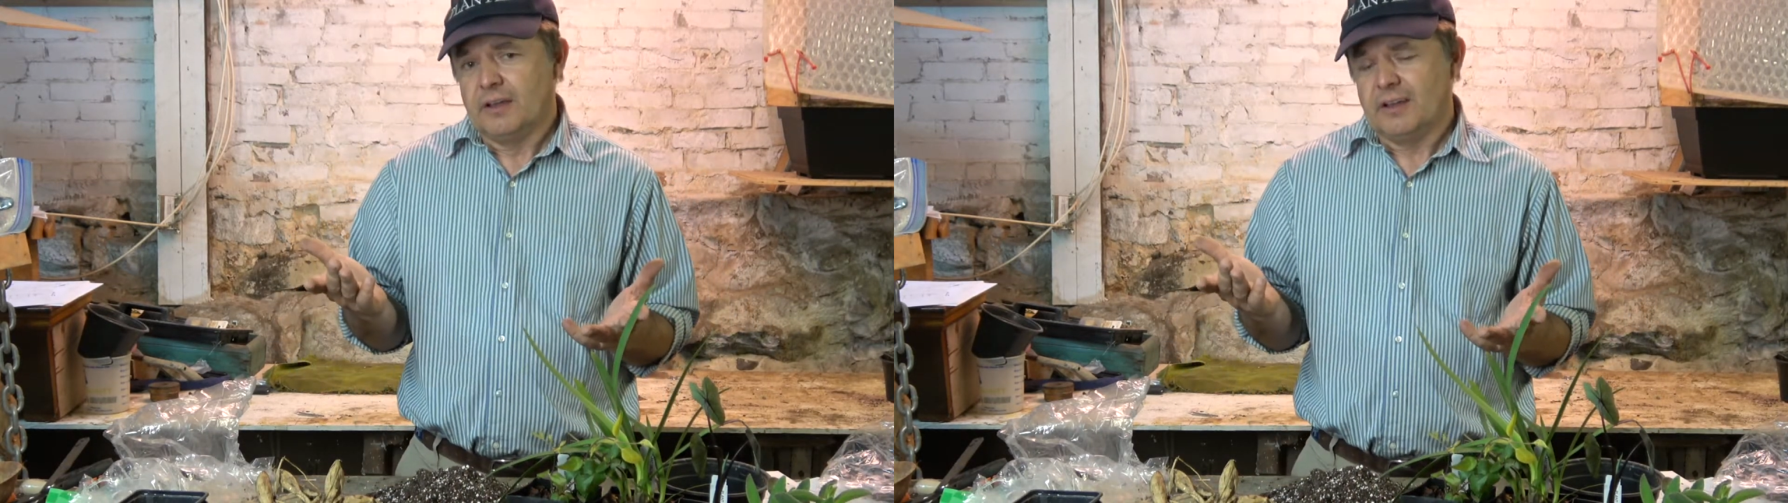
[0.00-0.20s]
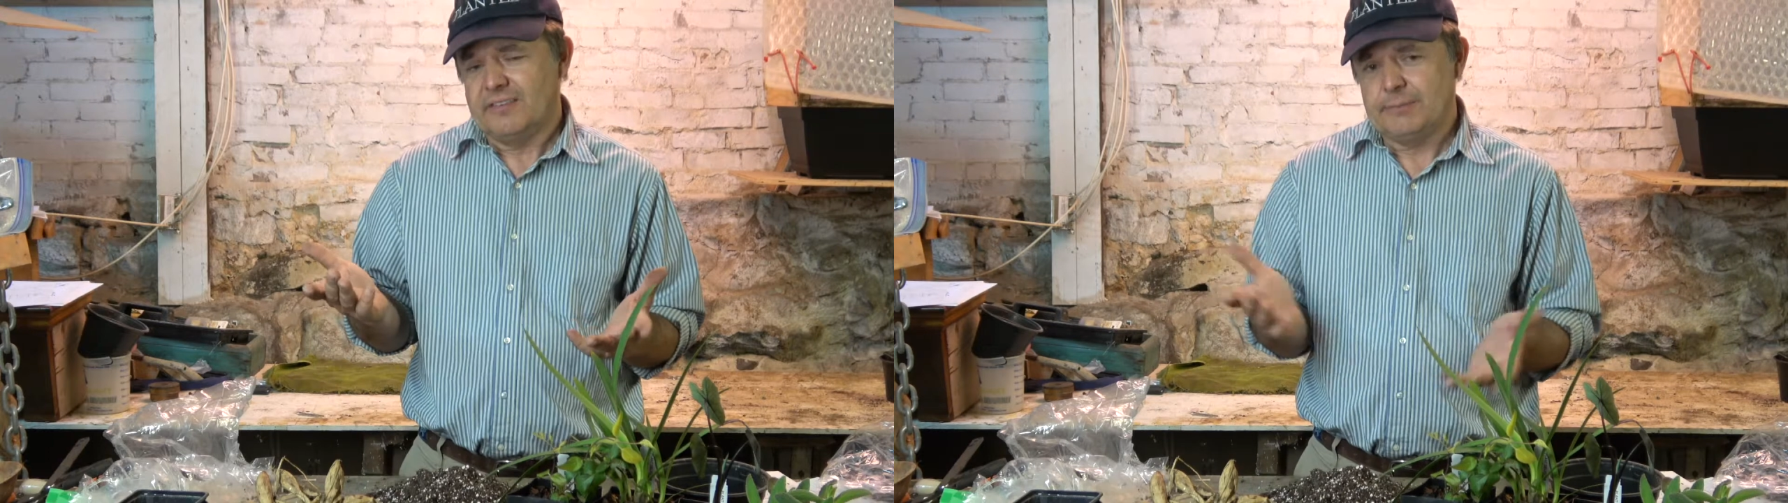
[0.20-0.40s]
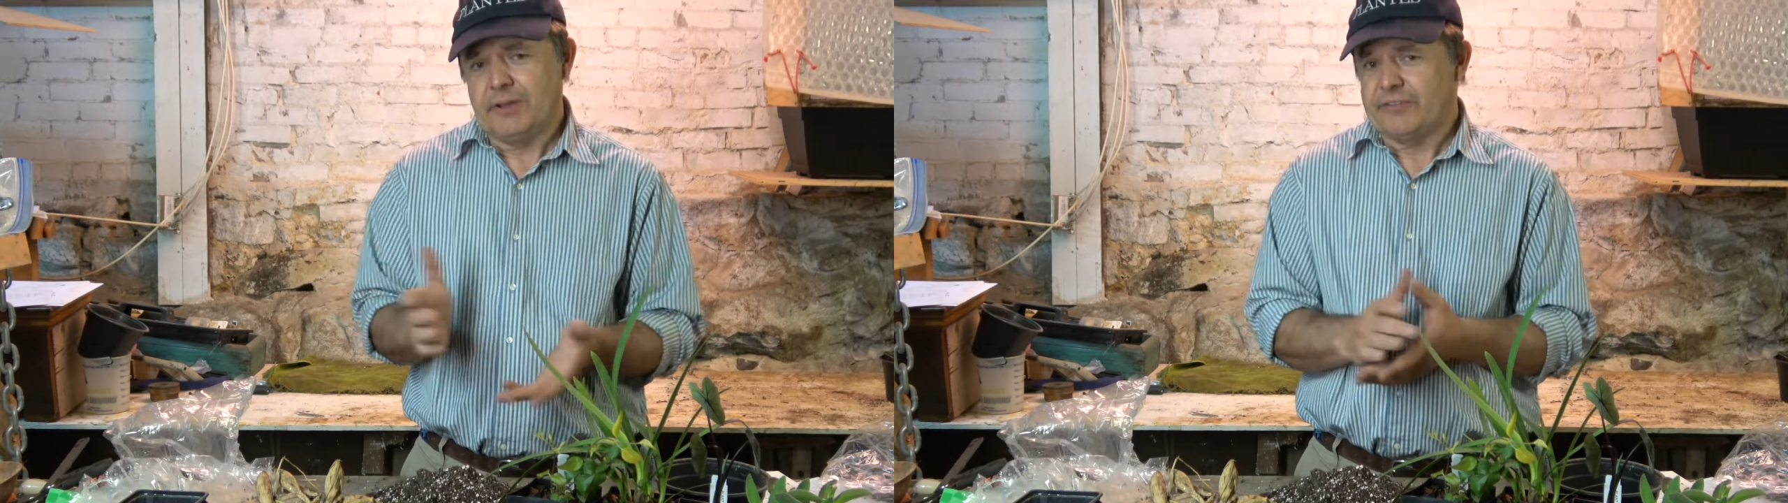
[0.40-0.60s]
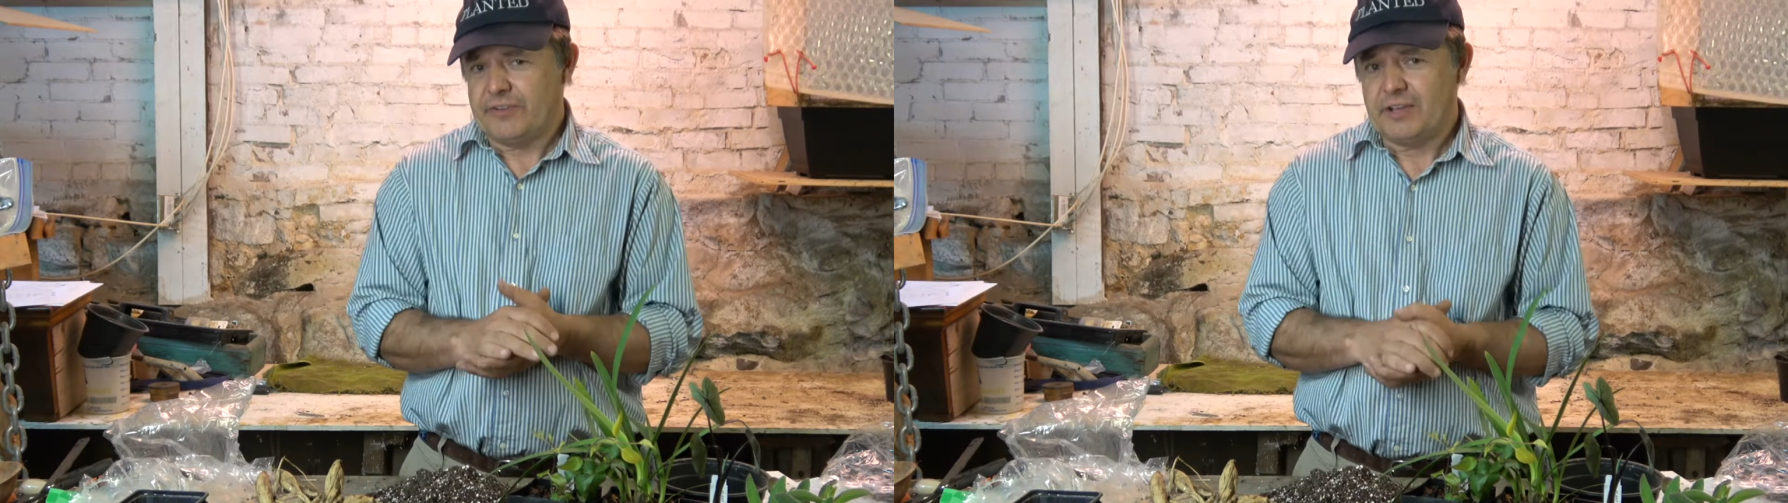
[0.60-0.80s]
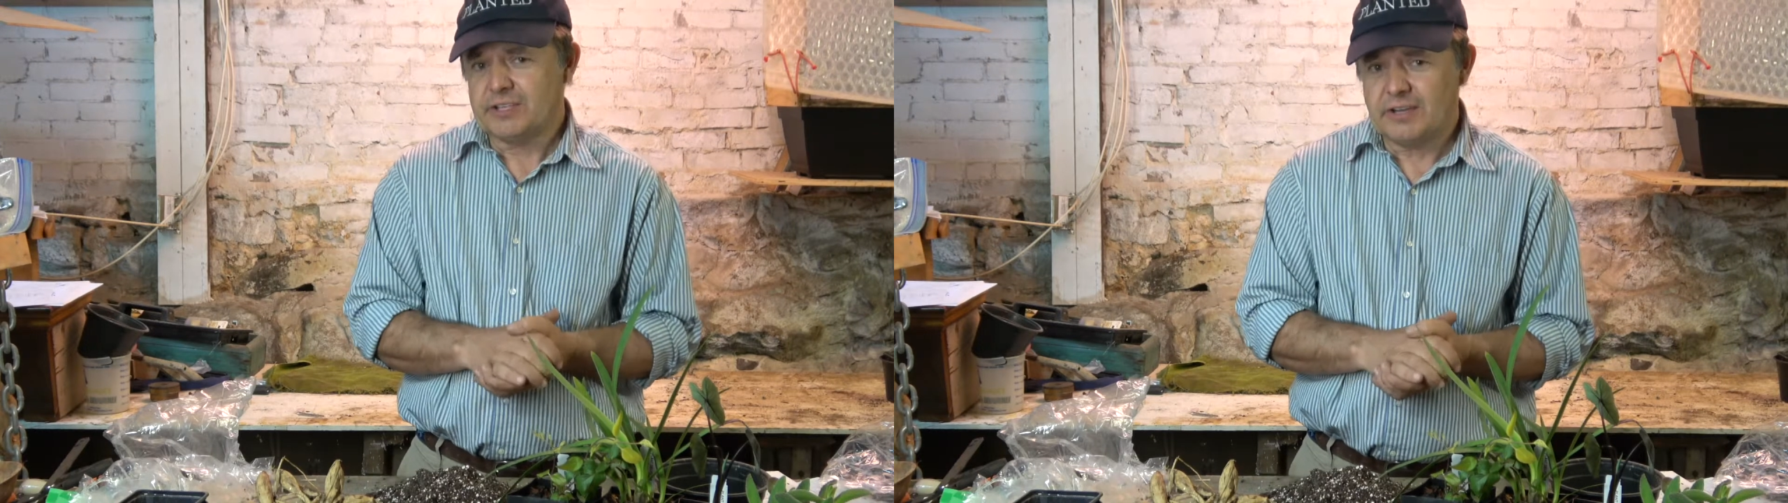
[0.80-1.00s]
I've had my
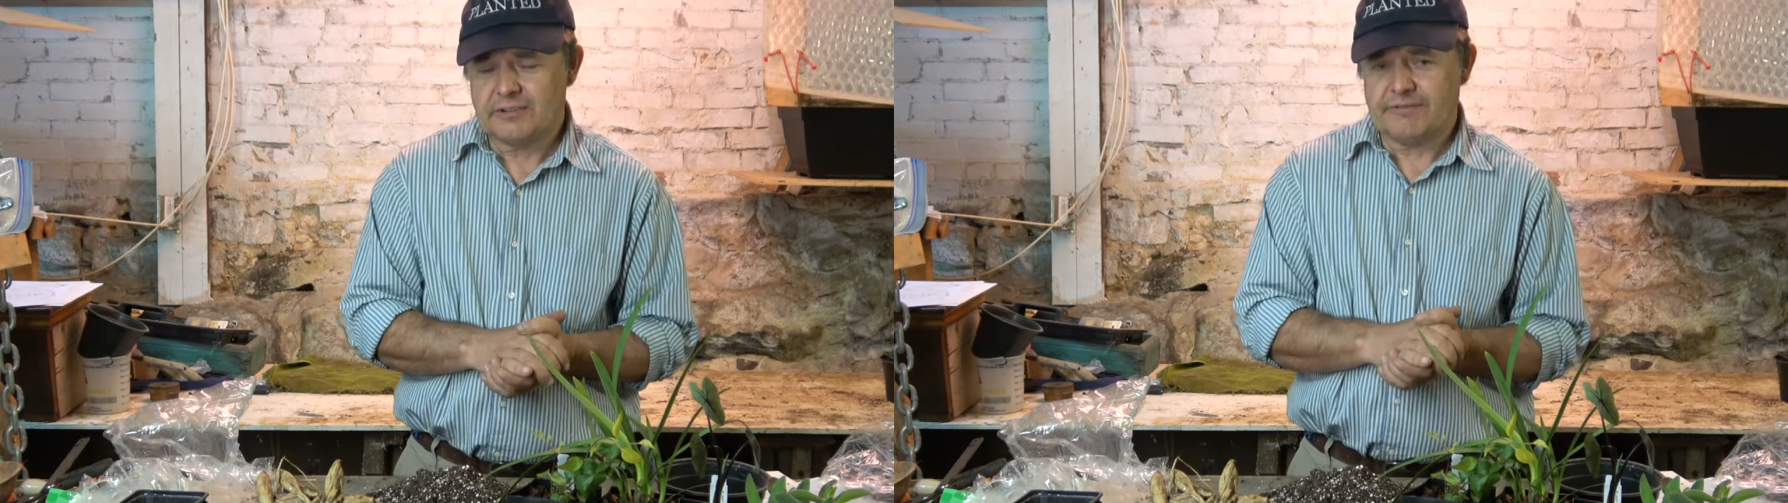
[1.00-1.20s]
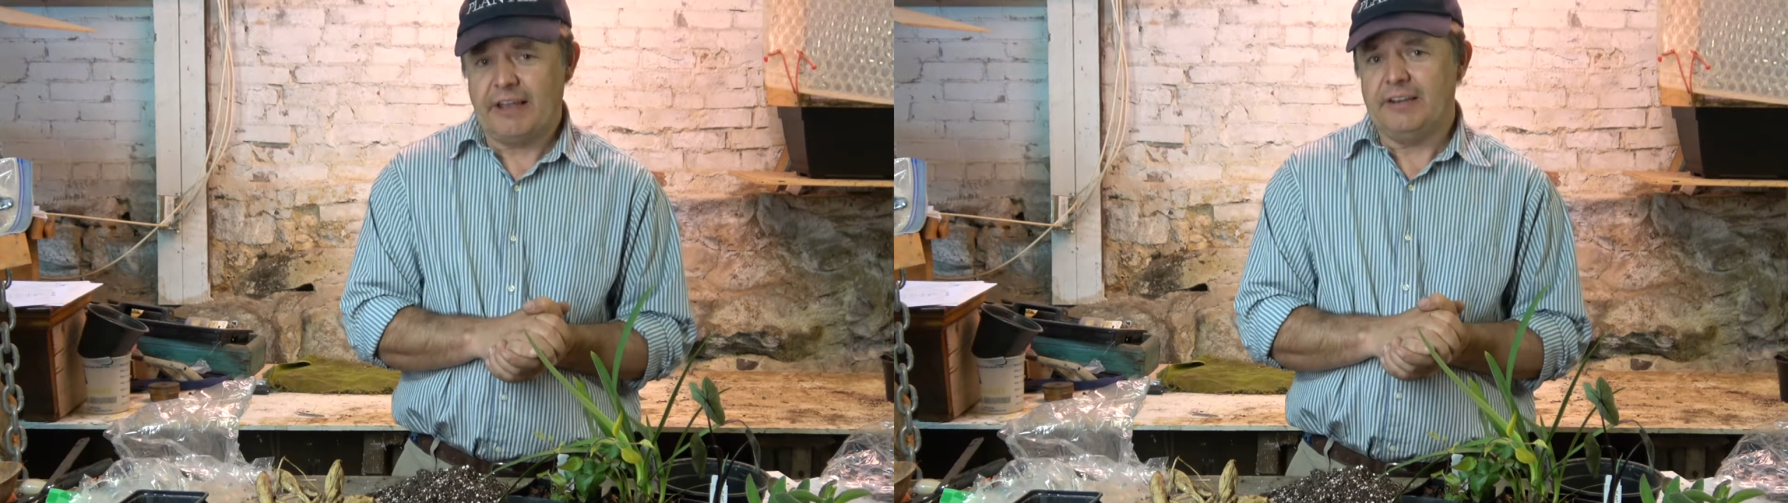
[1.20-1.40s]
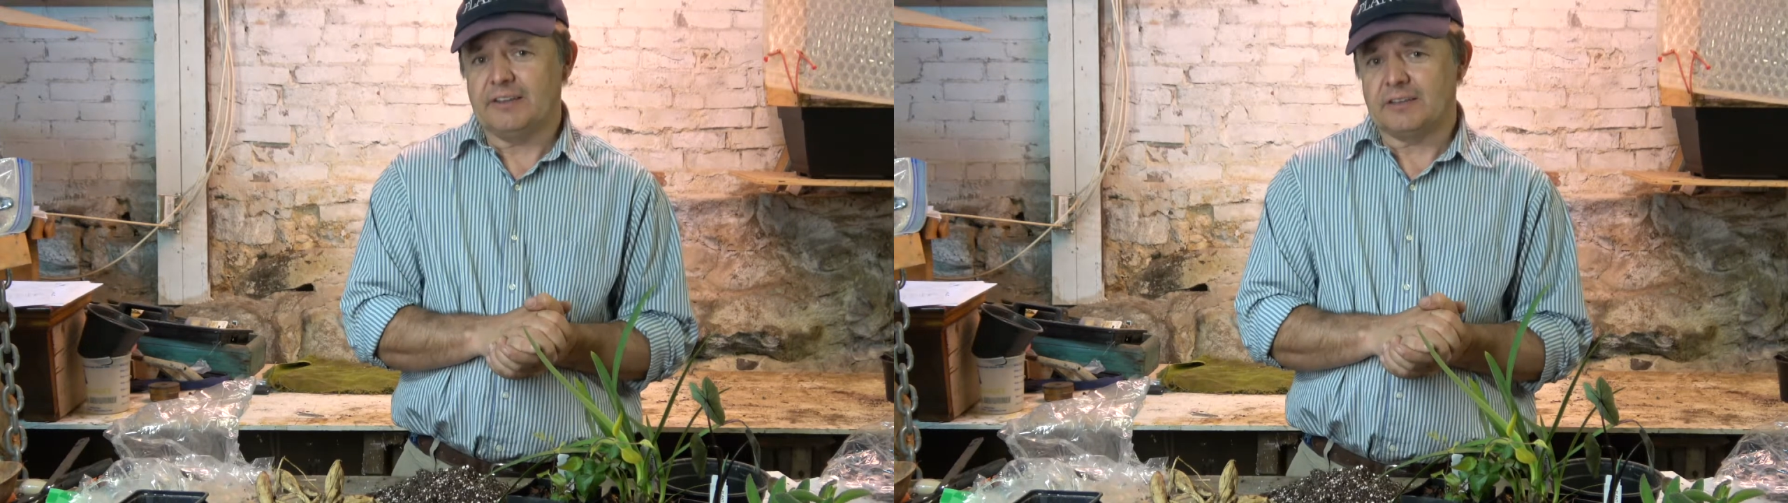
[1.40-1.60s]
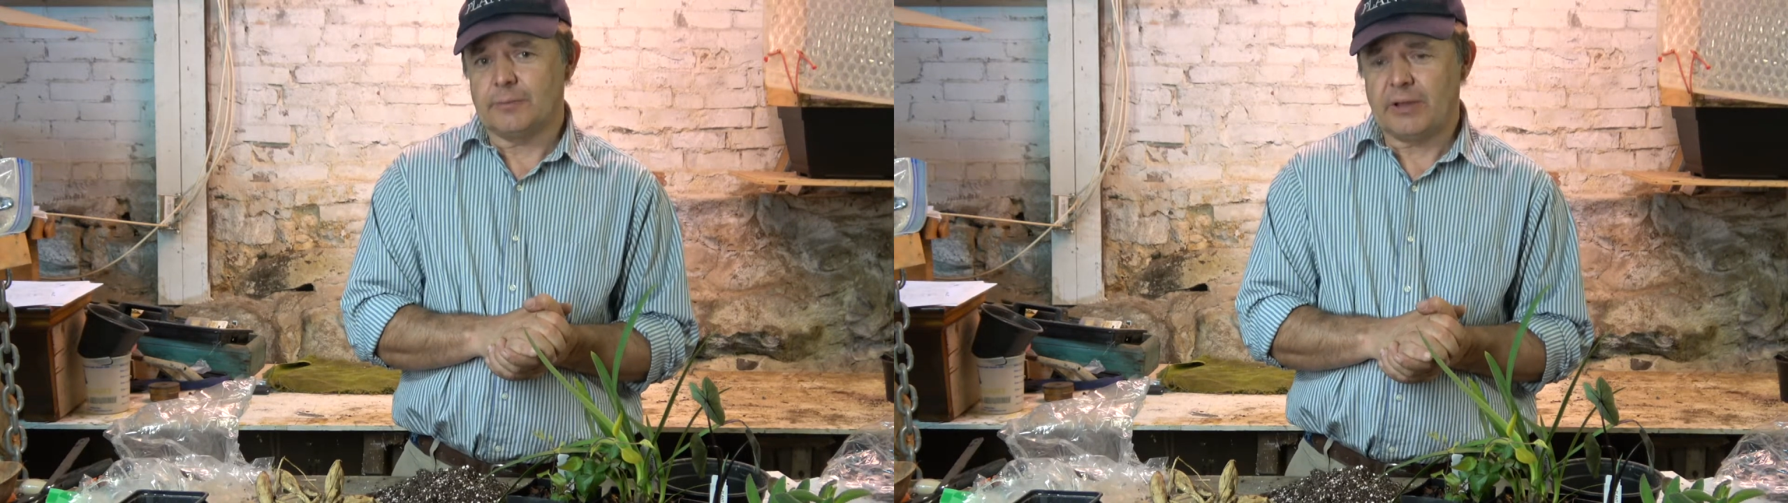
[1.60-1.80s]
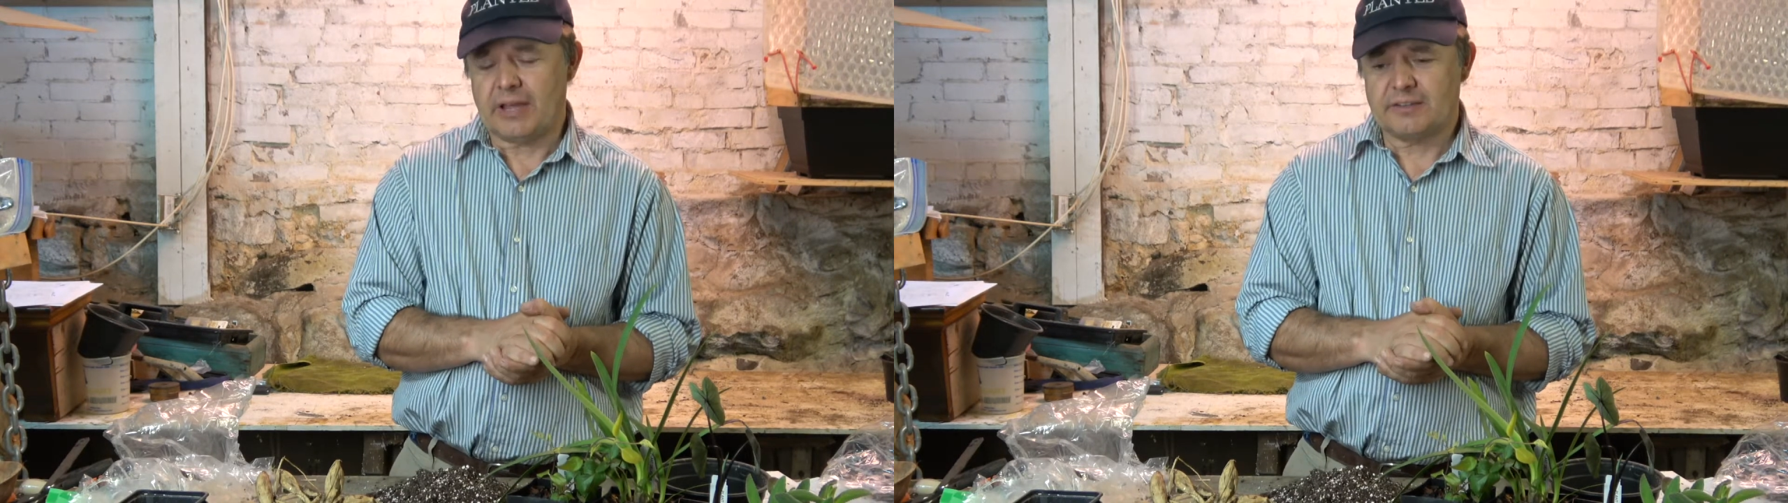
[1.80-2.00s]
fair share of failures in the
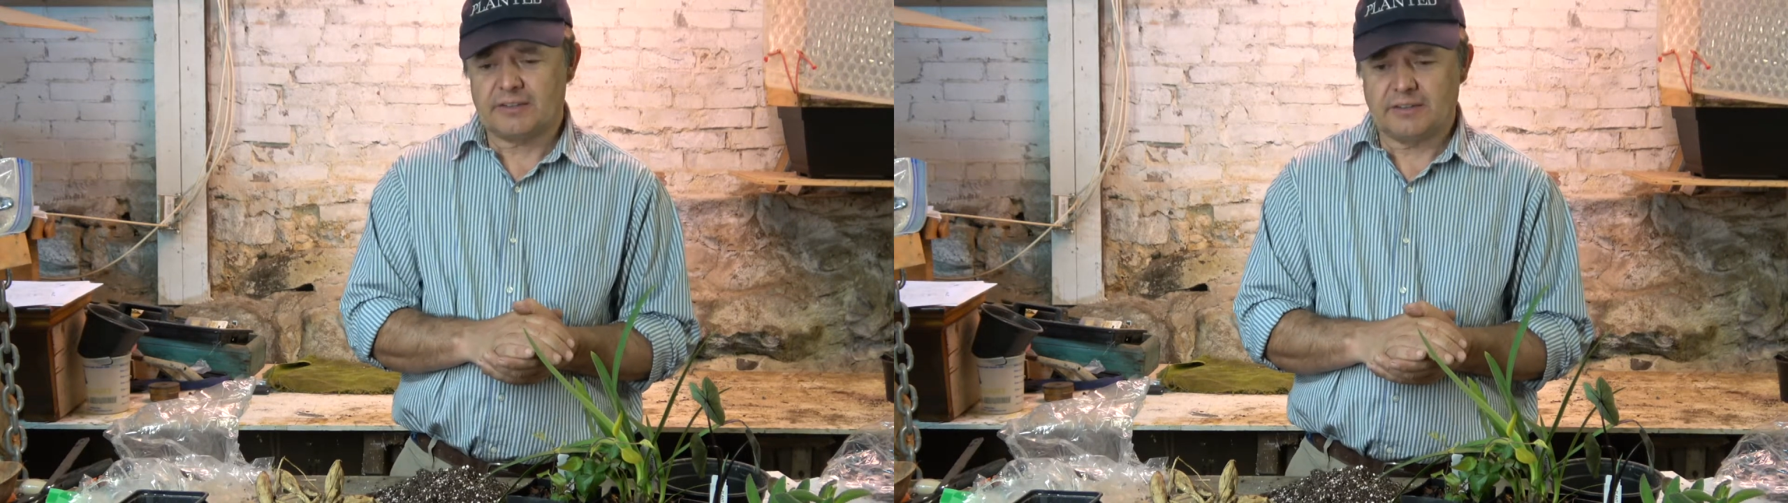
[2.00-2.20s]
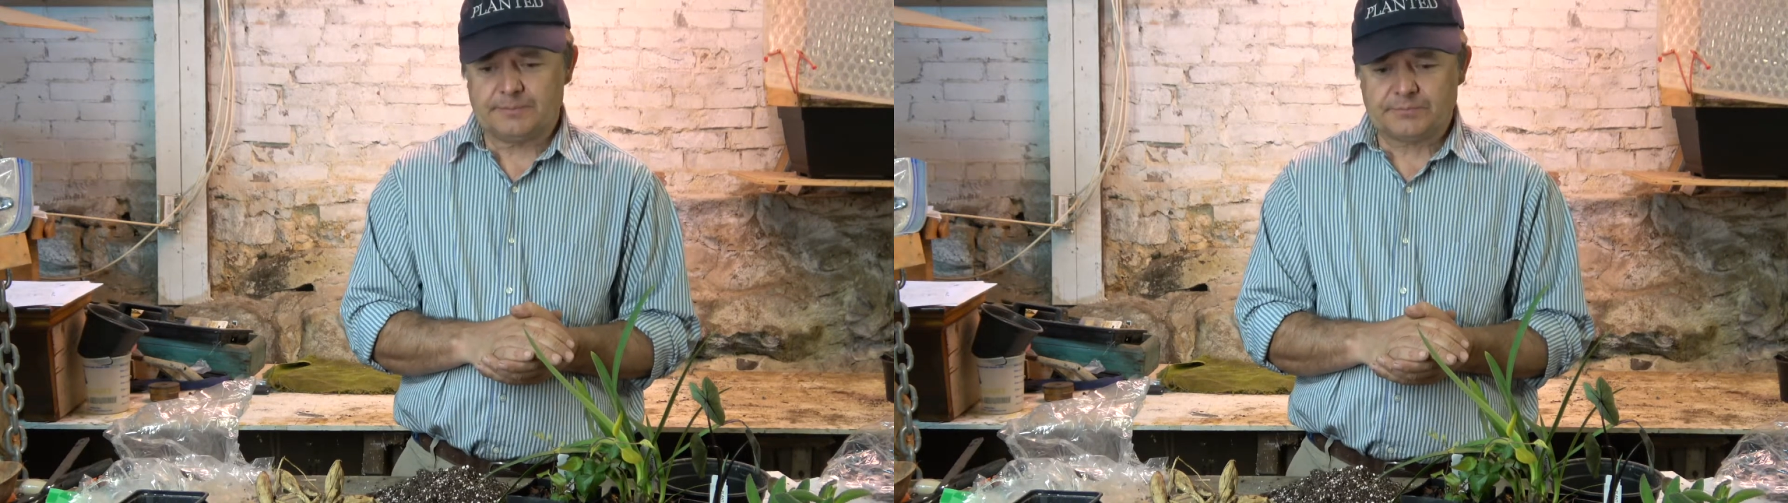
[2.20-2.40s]
past,